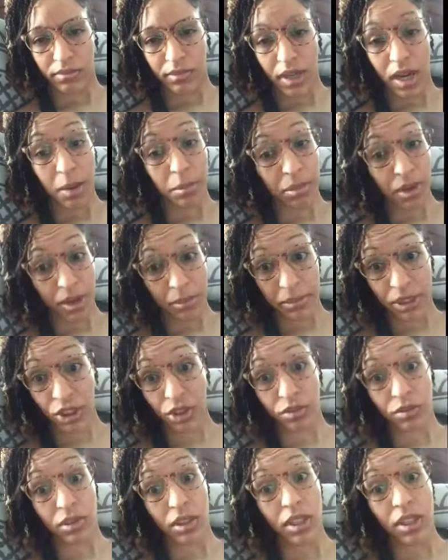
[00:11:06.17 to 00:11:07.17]
I promise
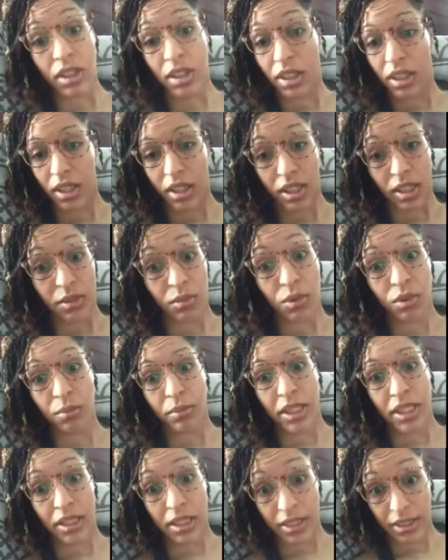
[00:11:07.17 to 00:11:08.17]
you, he will
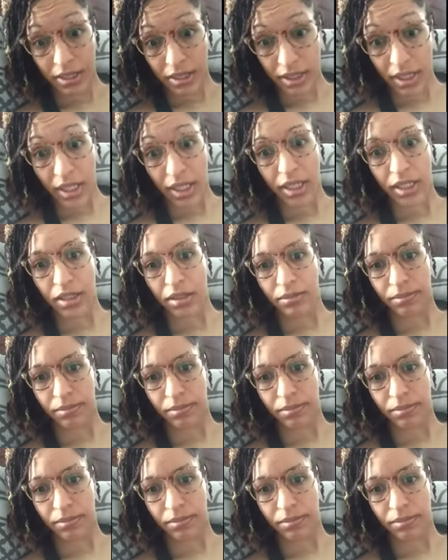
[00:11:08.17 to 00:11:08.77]
be listening.